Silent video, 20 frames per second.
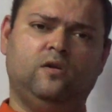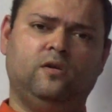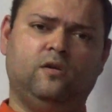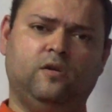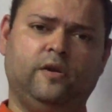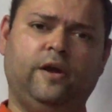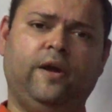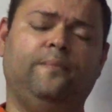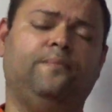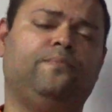
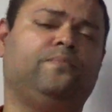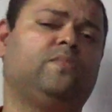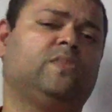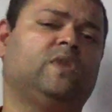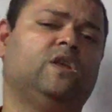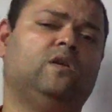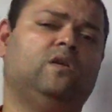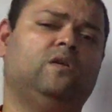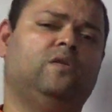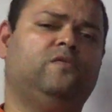Okay,
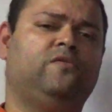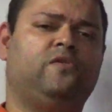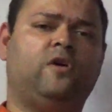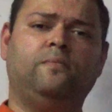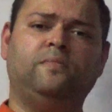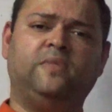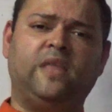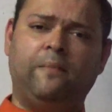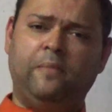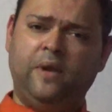
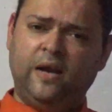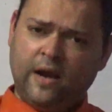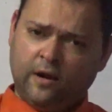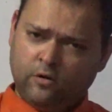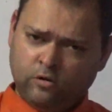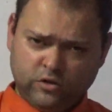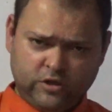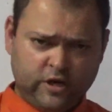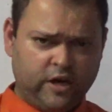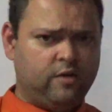from Tamil
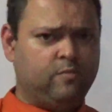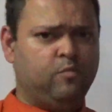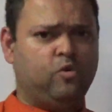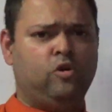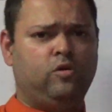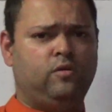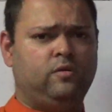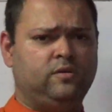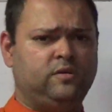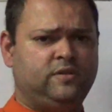Nadu State
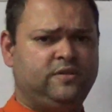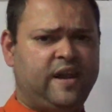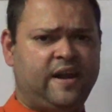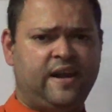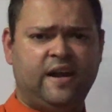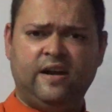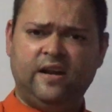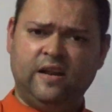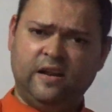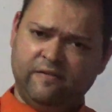Board,
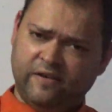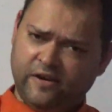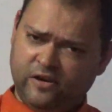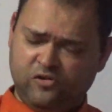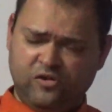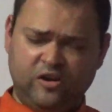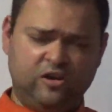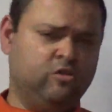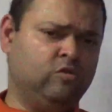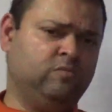Standard 11,
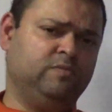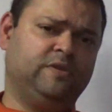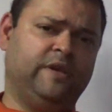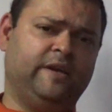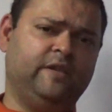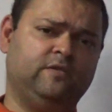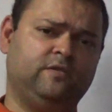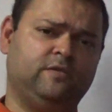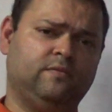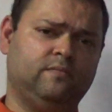12th Home
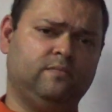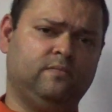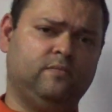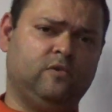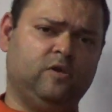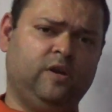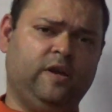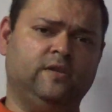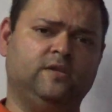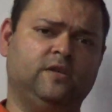Science.
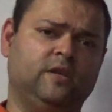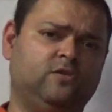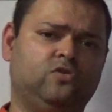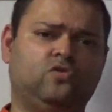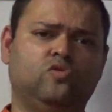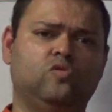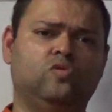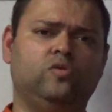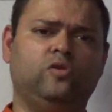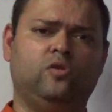Okay, just
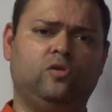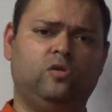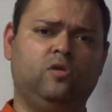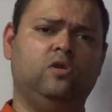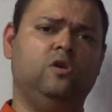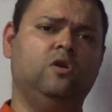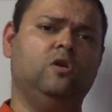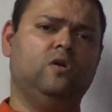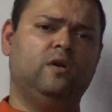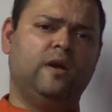to
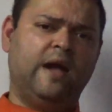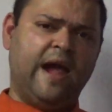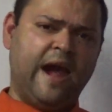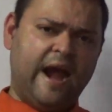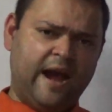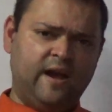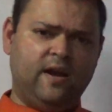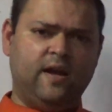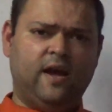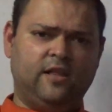
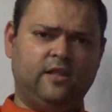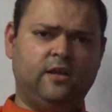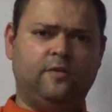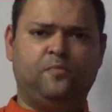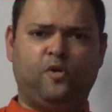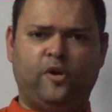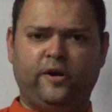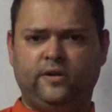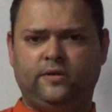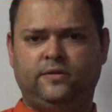add other
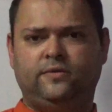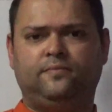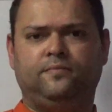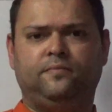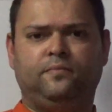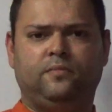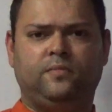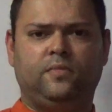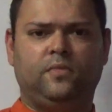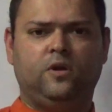points.
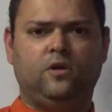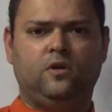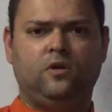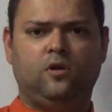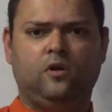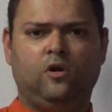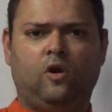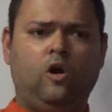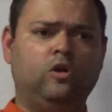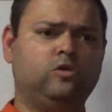
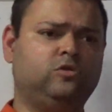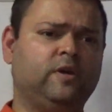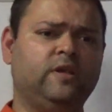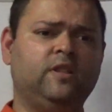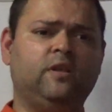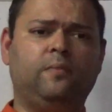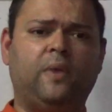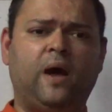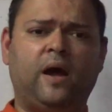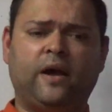Also in
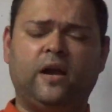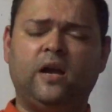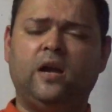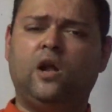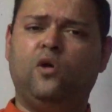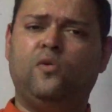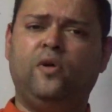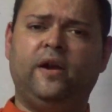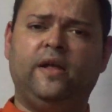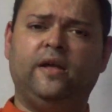the market
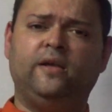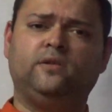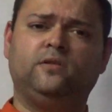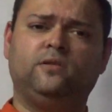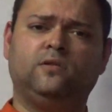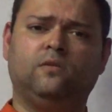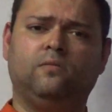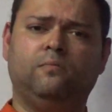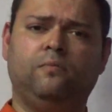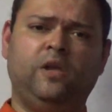
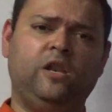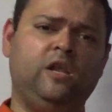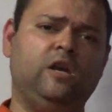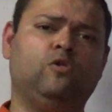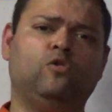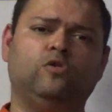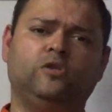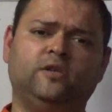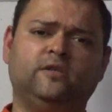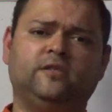nowadays, many
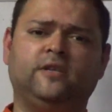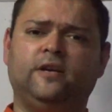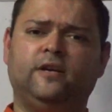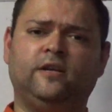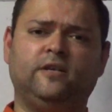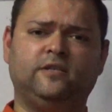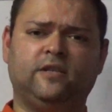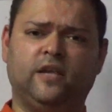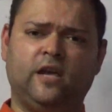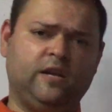coaching
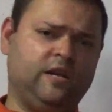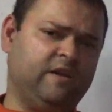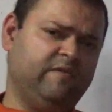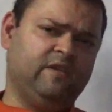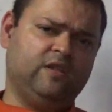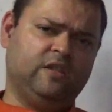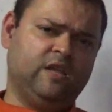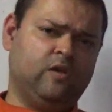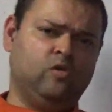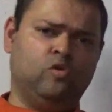centers, they are
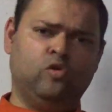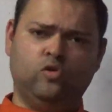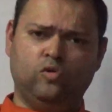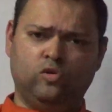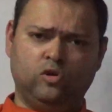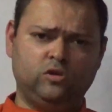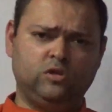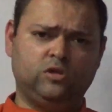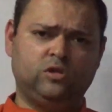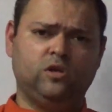giving their own
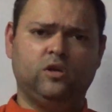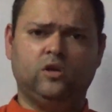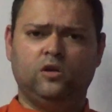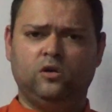notes.